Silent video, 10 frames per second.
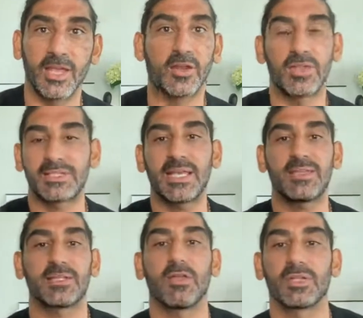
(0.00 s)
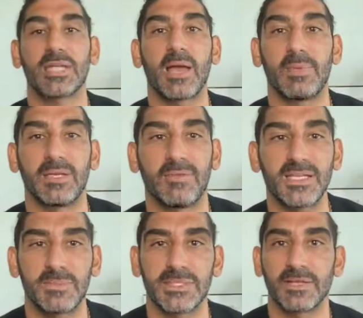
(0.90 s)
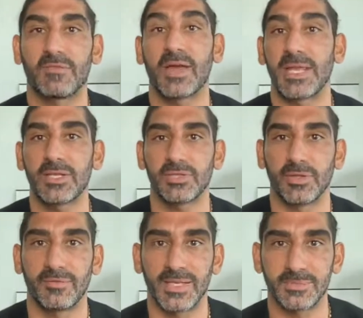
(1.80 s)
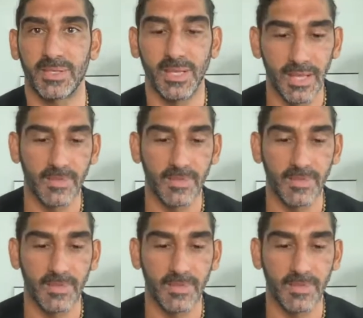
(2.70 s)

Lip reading: You know, they say this all the time in investments, a financial investment.